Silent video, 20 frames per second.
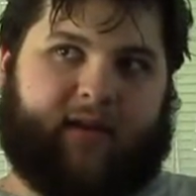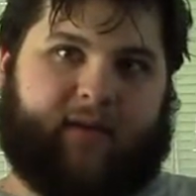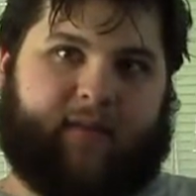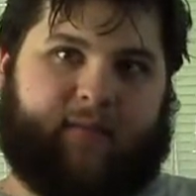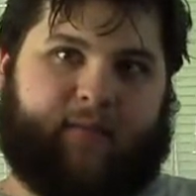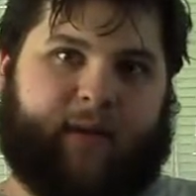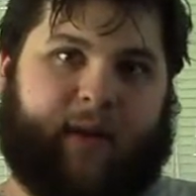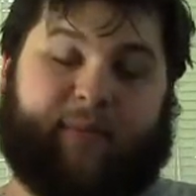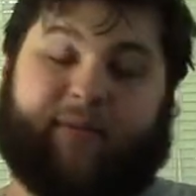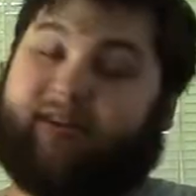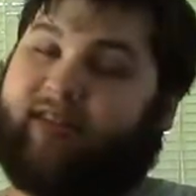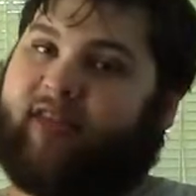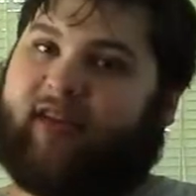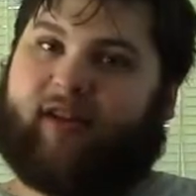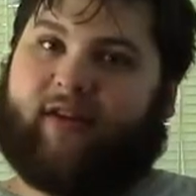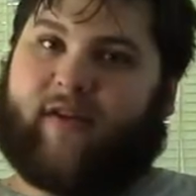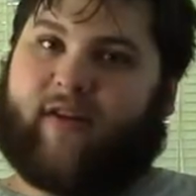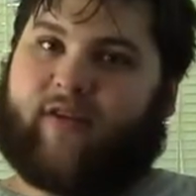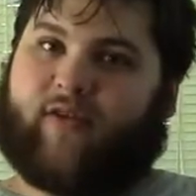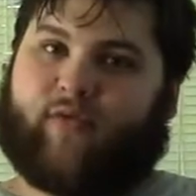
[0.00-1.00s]
Maybe
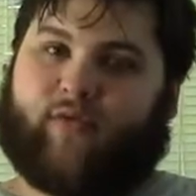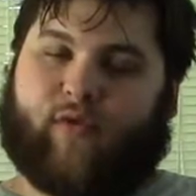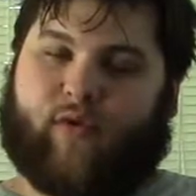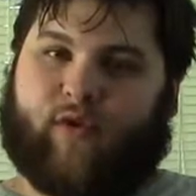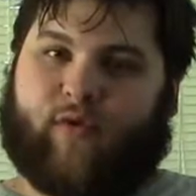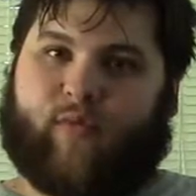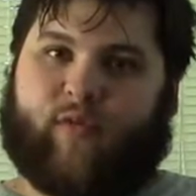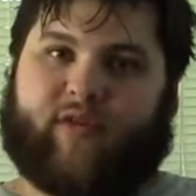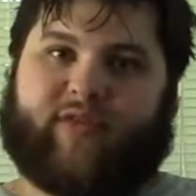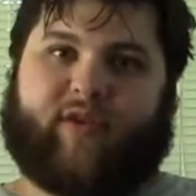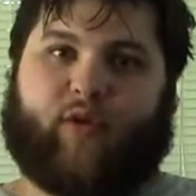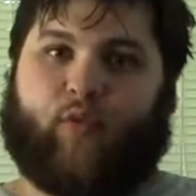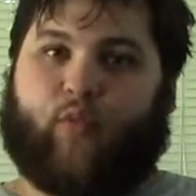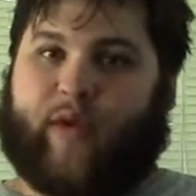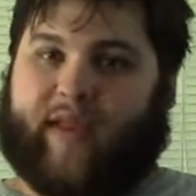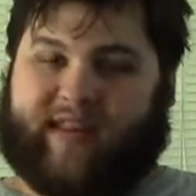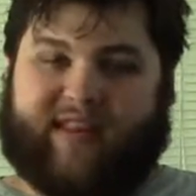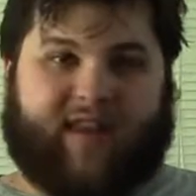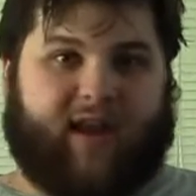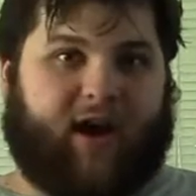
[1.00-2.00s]
they're in a room with a
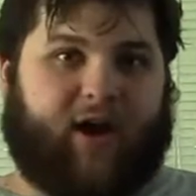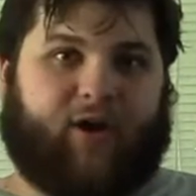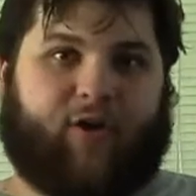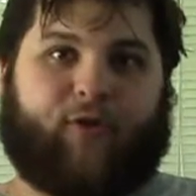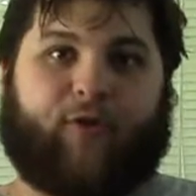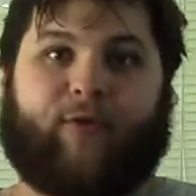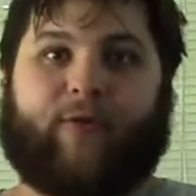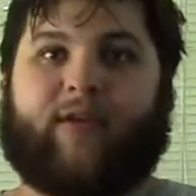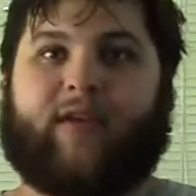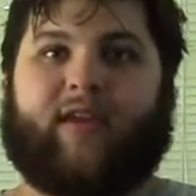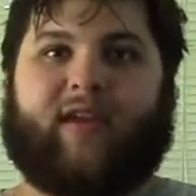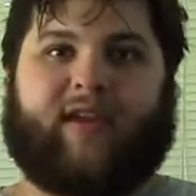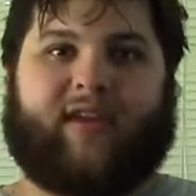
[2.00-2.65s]
window.